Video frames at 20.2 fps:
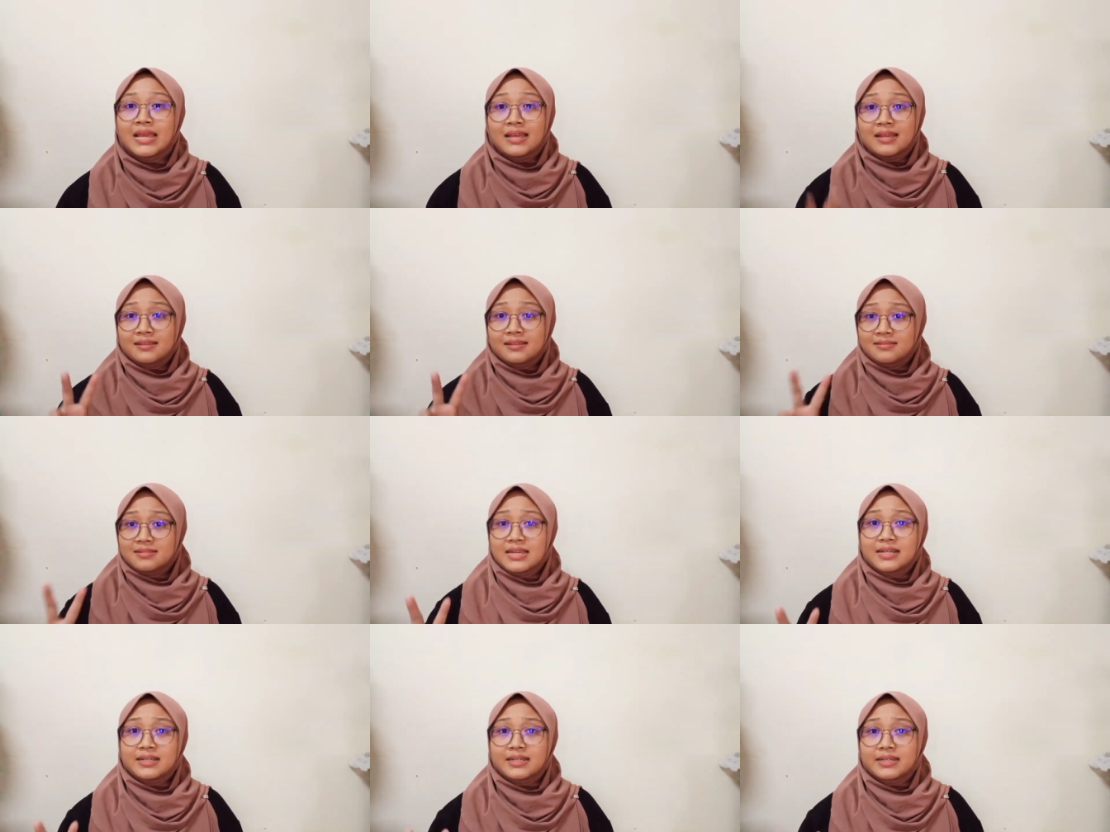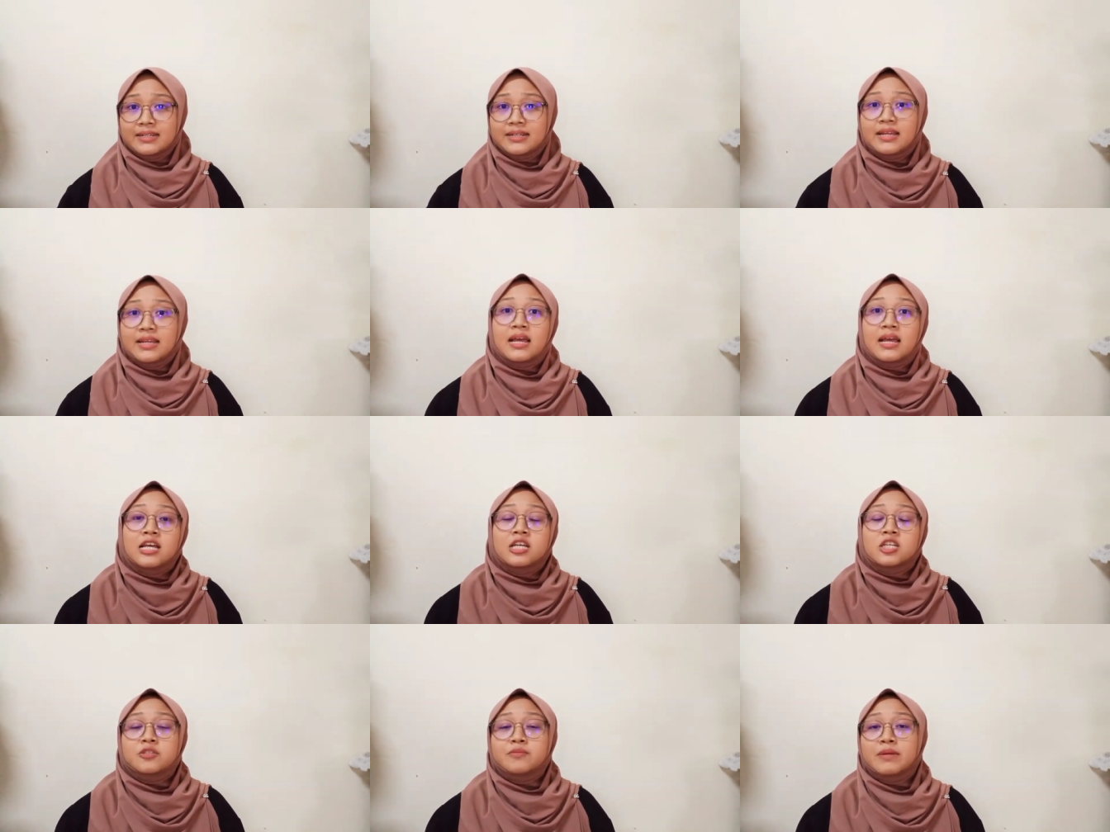Second,
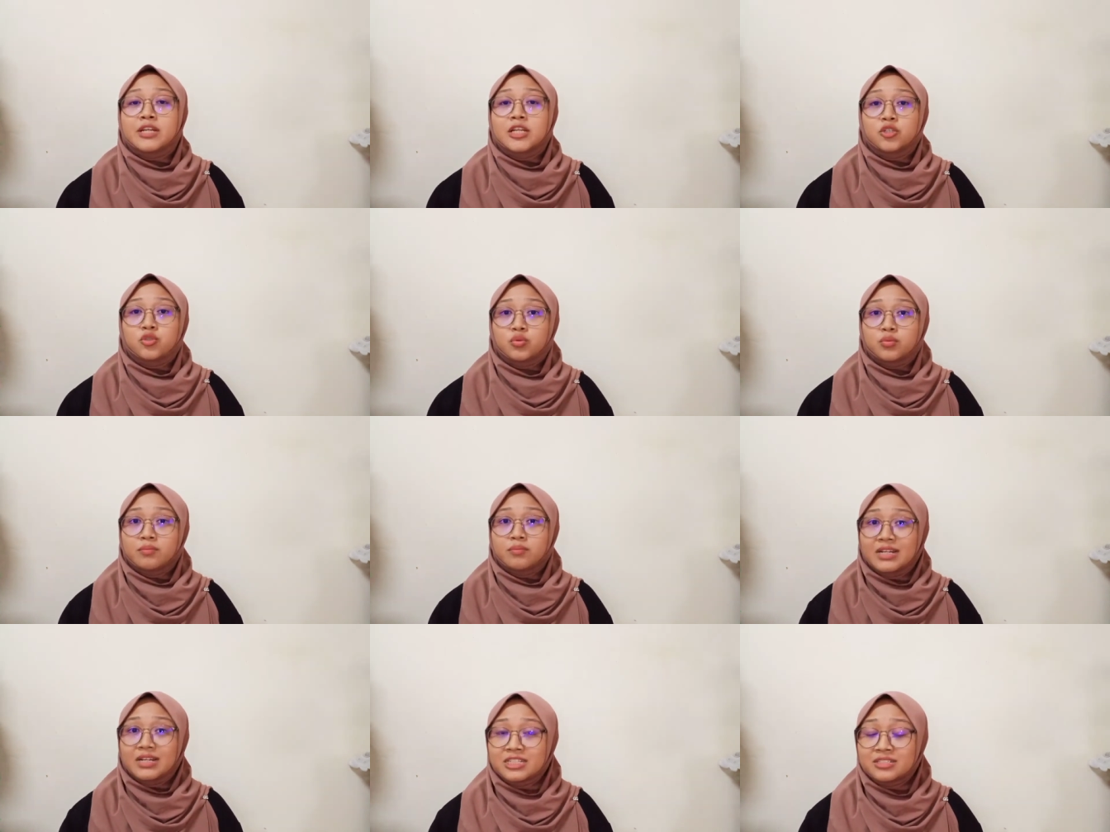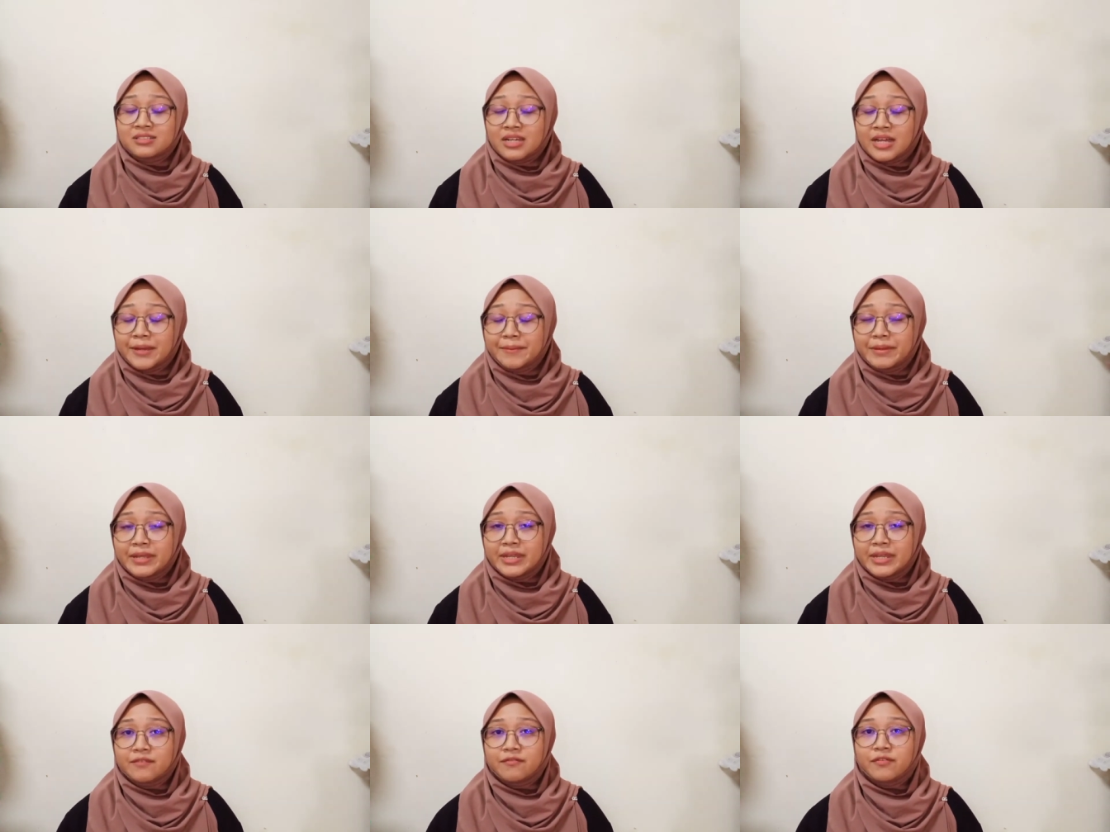spending too much time
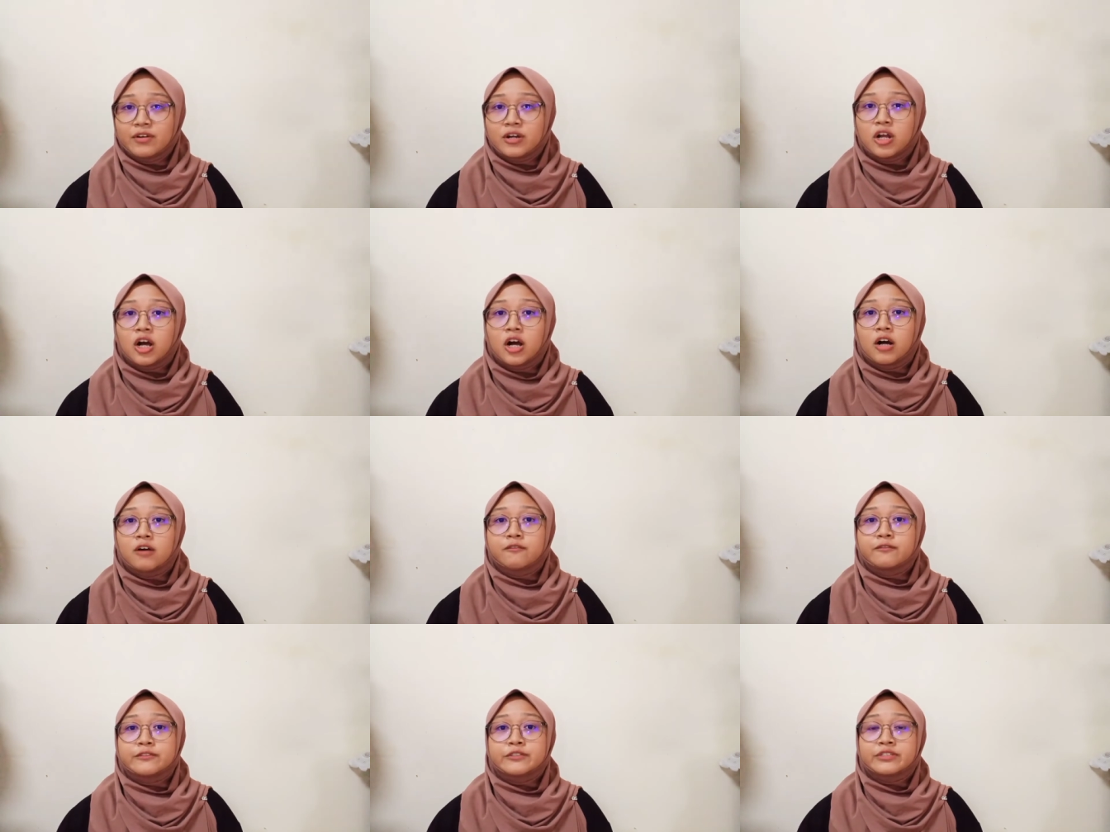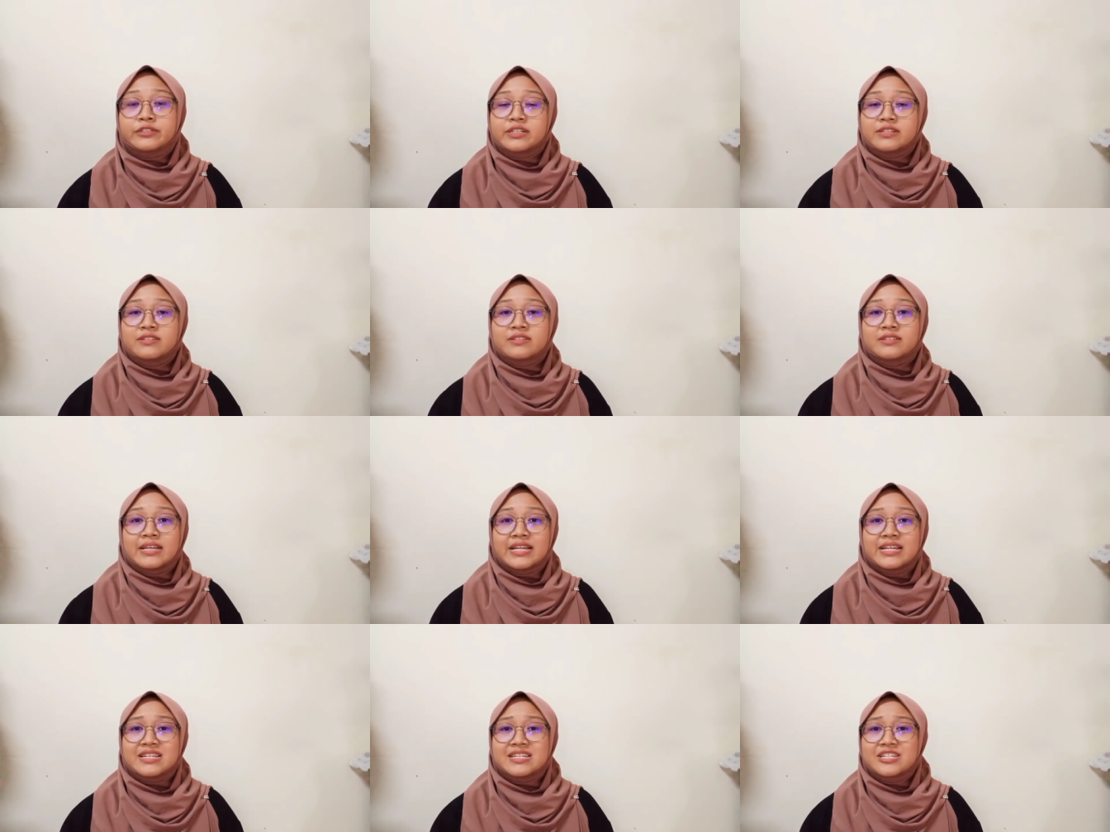in front of screens
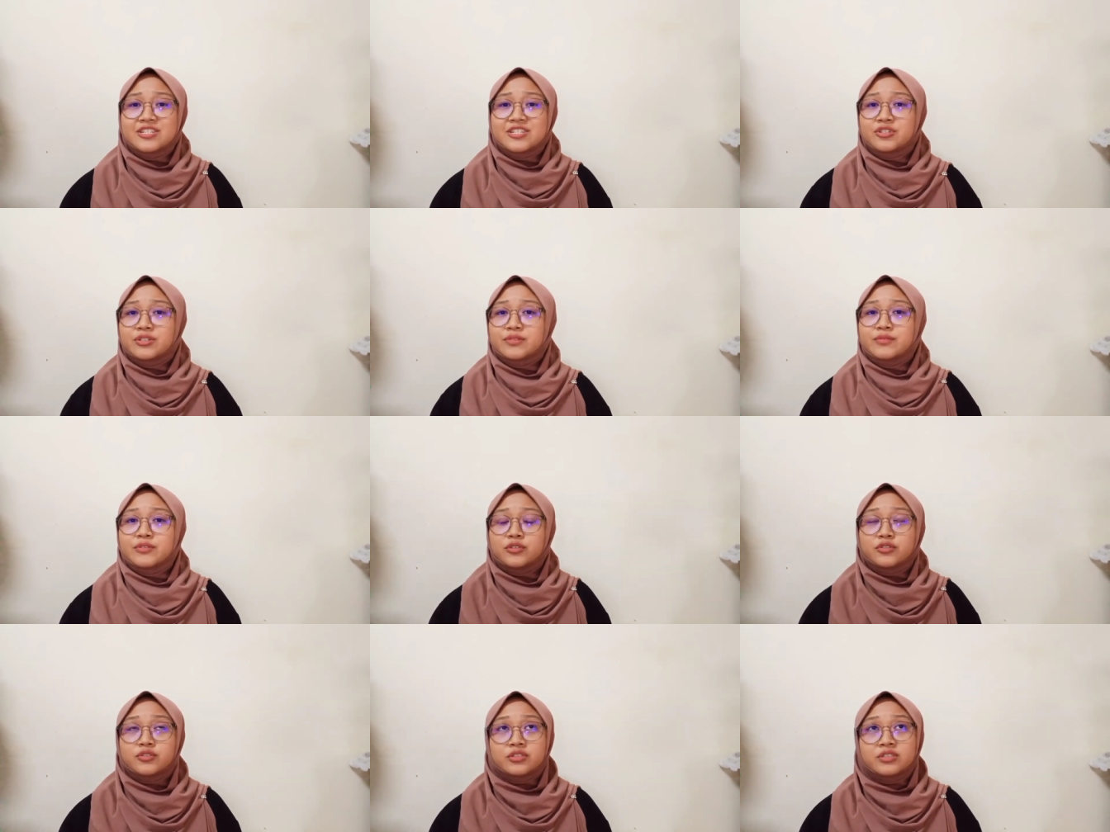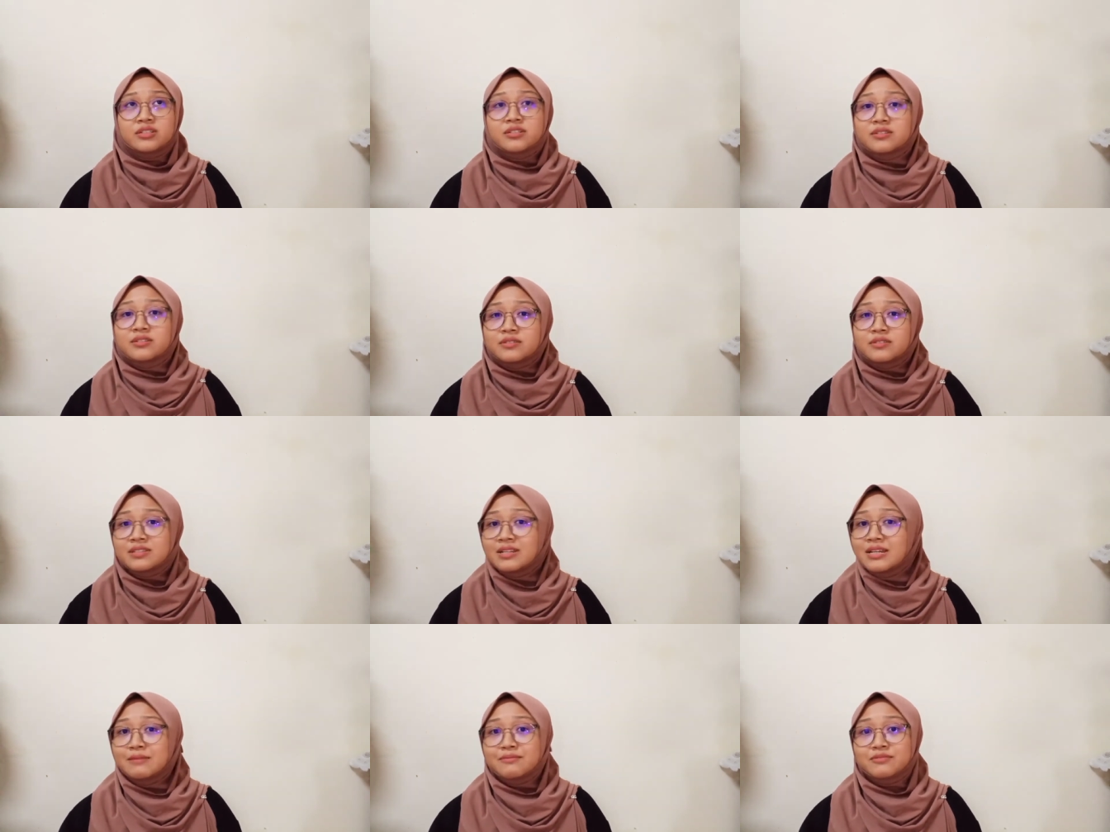can disrupt your
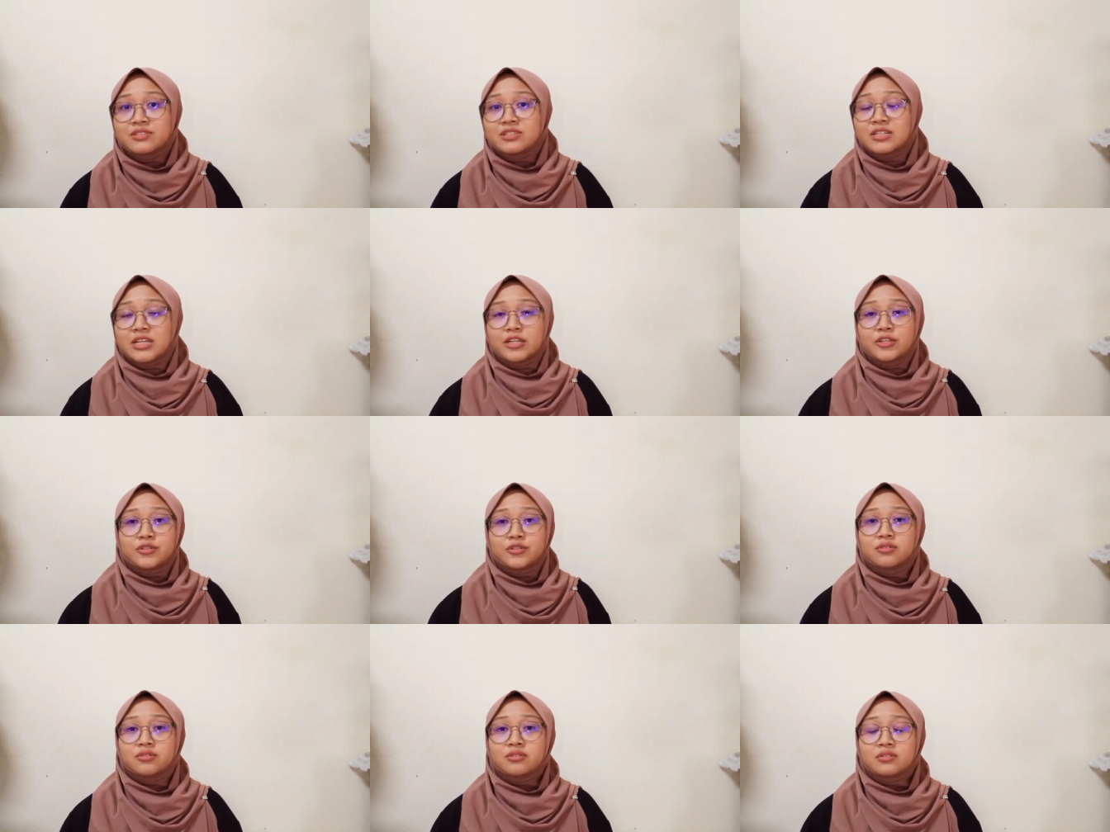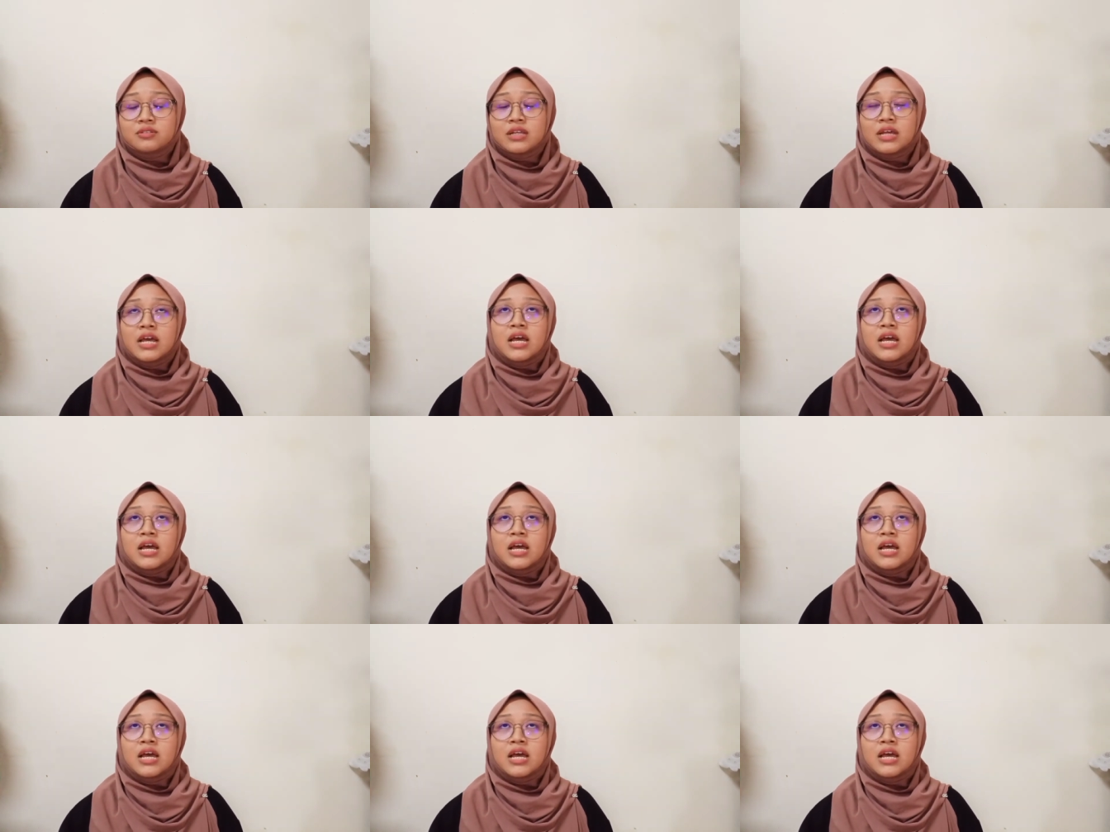sleep schedule.